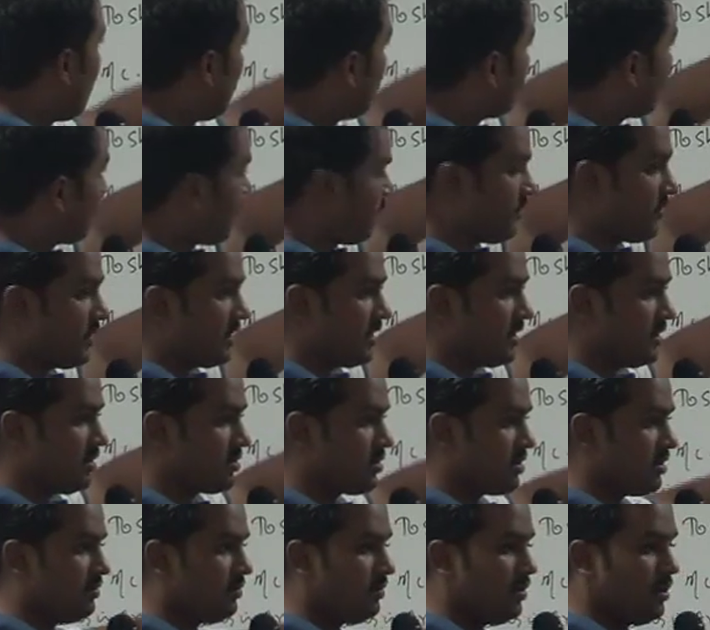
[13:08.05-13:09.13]
Out of
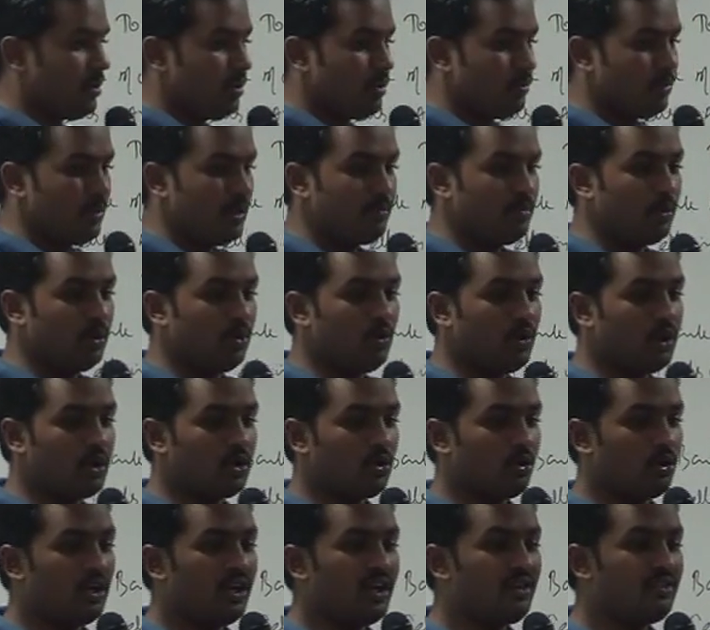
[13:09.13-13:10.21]
50,000, people who
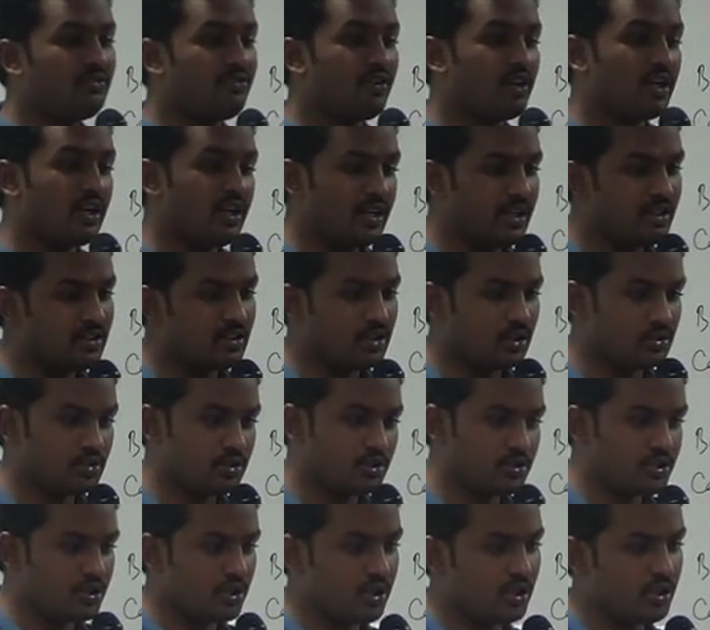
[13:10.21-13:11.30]
are holding
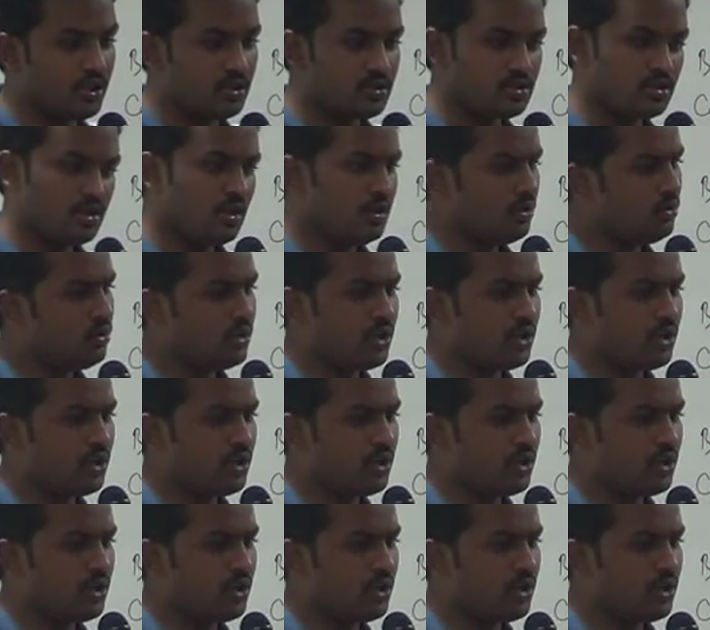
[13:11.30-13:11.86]
49,000 shares,